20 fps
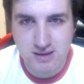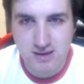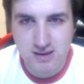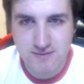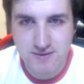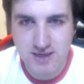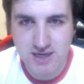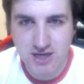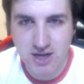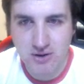
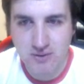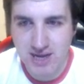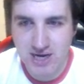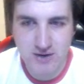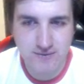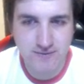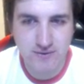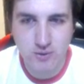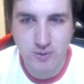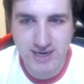There you go. I
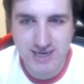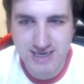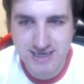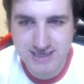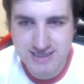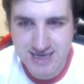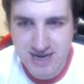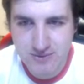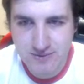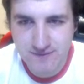love how quick it is
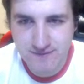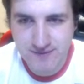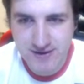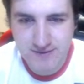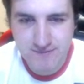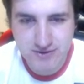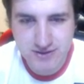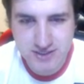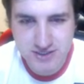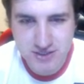now.
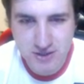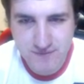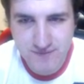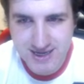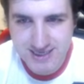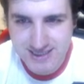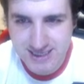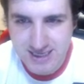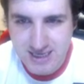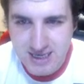FIFA, it's so
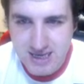fast.